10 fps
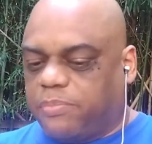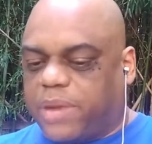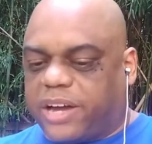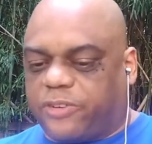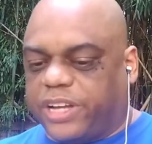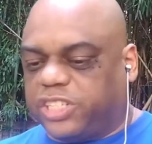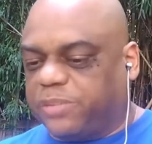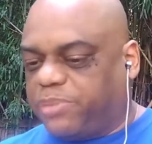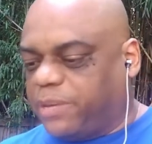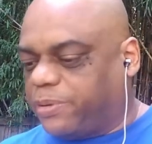
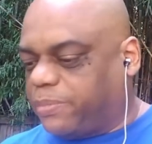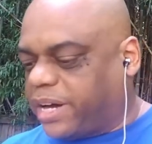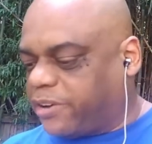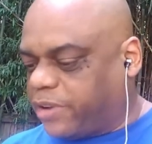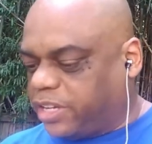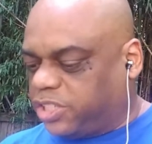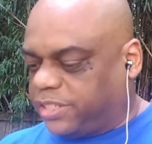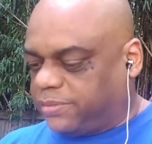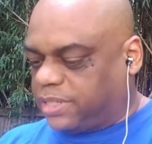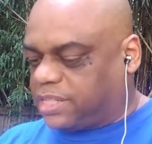Moderation, people,
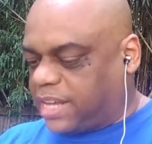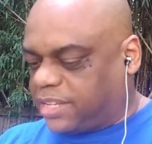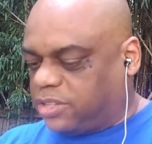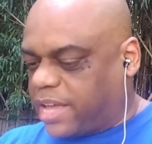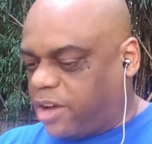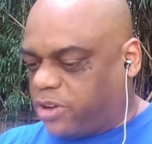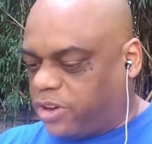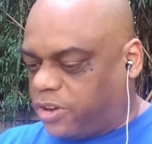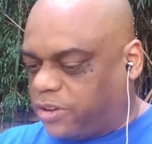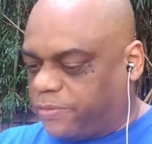moderation. like
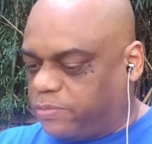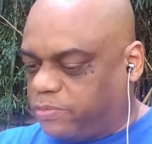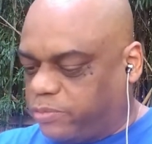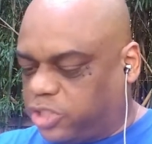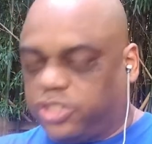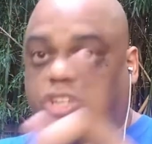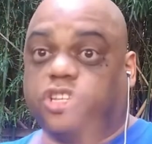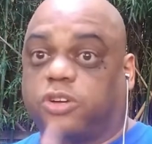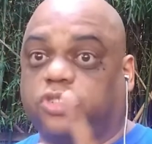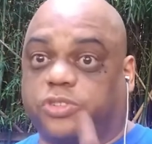alcohol, which you
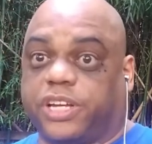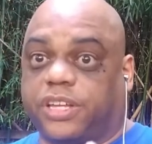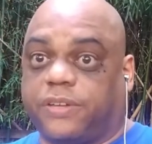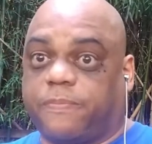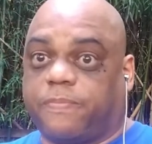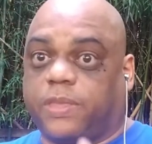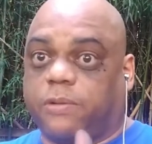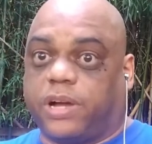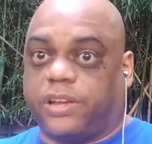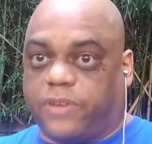don't drink
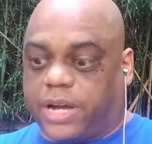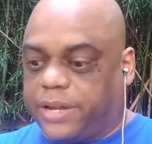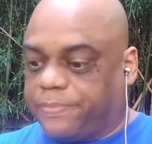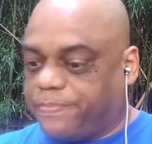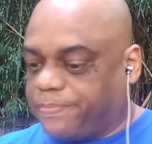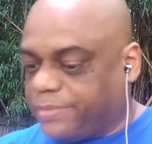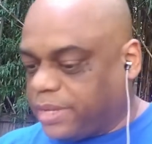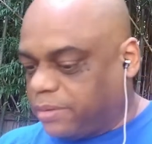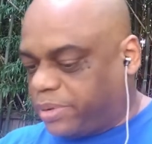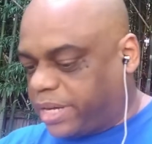while you're riding,
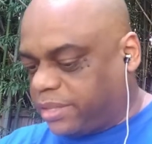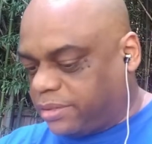but